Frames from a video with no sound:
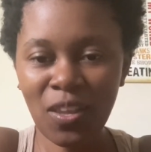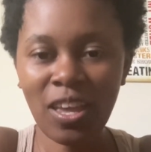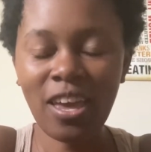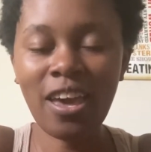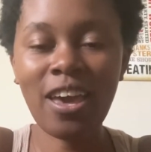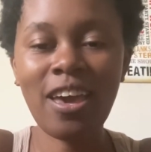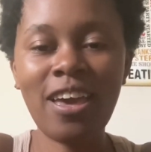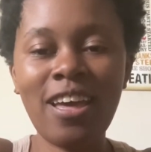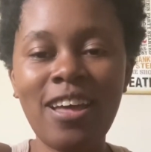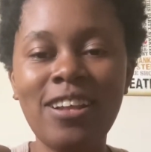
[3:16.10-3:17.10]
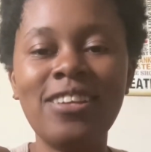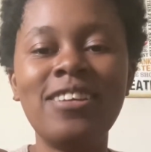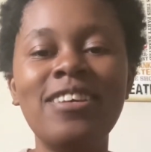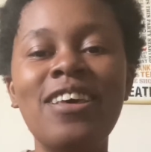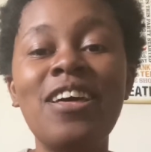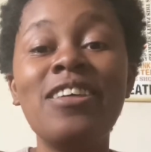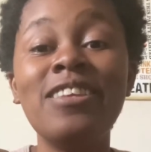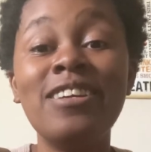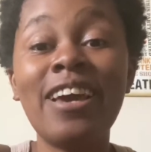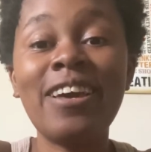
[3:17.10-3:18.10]
and
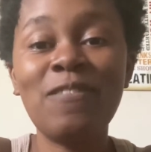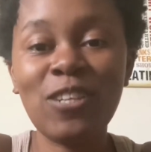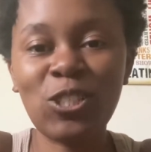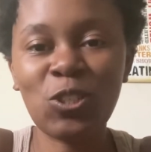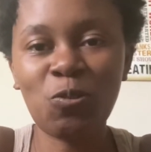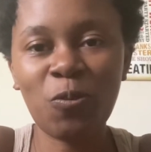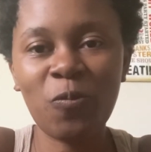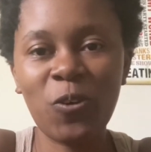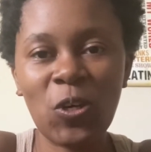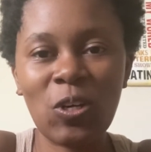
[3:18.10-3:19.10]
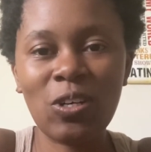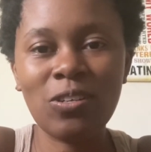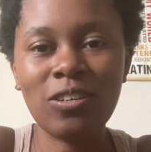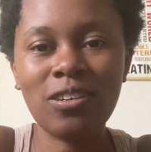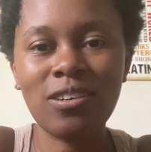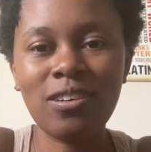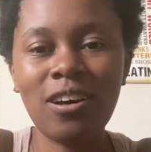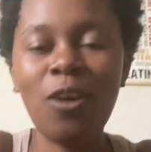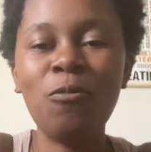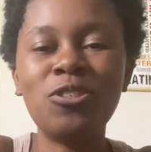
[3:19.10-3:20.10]
the day of the gender reveal,
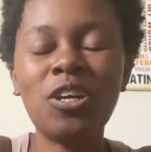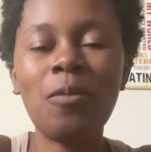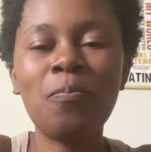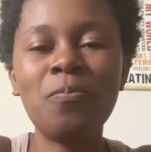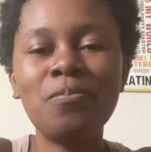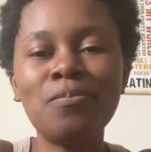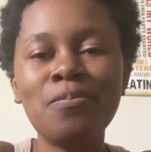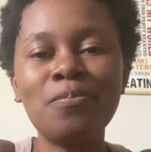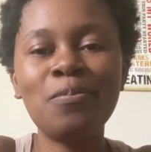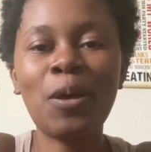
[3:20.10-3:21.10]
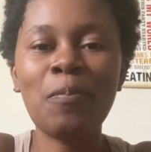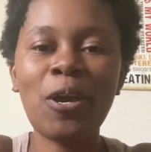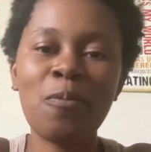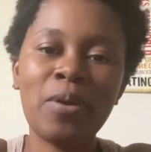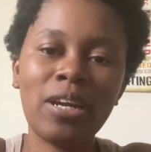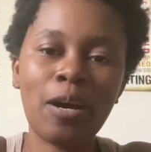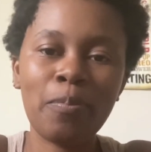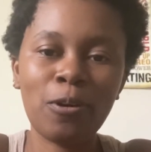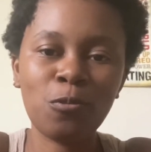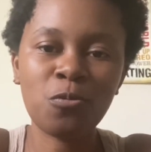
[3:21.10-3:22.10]
which I may or may not
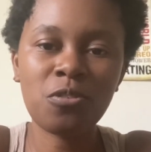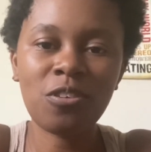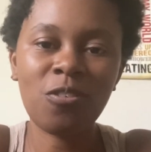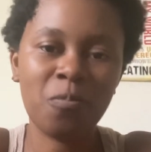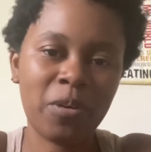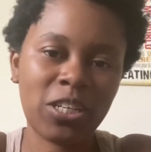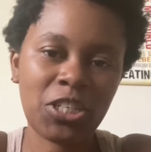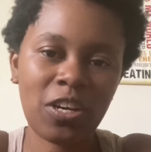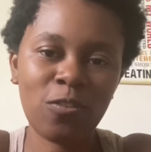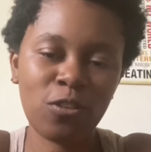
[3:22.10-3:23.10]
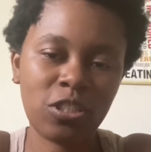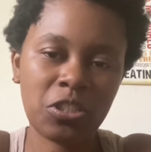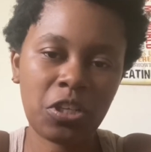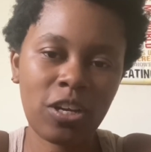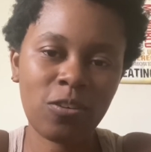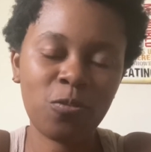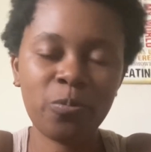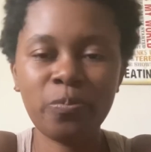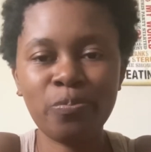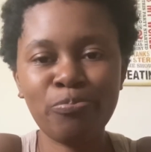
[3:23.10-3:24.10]
post on my on the channel,
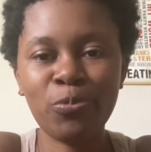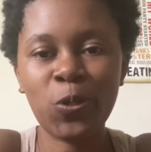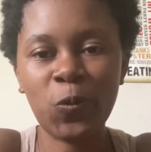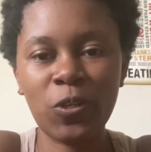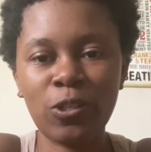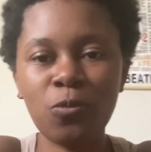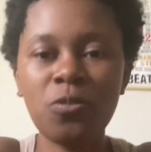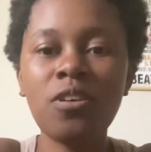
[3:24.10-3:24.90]
who knows.